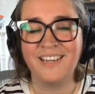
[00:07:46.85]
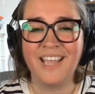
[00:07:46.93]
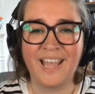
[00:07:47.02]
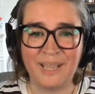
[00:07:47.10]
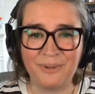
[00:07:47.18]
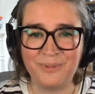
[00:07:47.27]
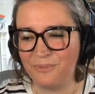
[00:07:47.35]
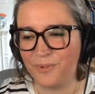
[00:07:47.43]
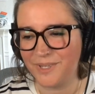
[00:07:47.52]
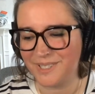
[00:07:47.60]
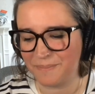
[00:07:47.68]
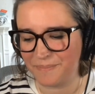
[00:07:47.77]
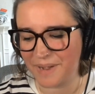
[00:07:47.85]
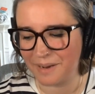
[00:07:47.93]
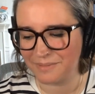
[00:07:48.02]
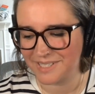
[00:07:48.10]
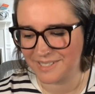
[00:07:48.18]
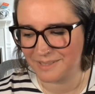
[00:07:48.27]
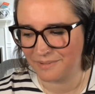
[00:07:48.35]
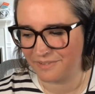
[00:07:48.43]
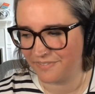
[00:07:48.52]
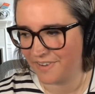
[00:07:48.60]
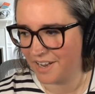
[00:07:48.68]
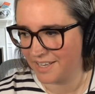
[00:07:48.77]
And yeah, it was a baptism
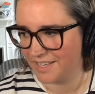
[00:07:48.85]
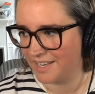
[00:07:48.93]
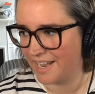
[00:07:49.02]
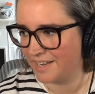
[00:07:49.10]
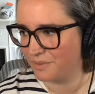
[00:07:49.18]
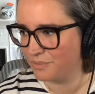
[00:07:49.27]
of fire,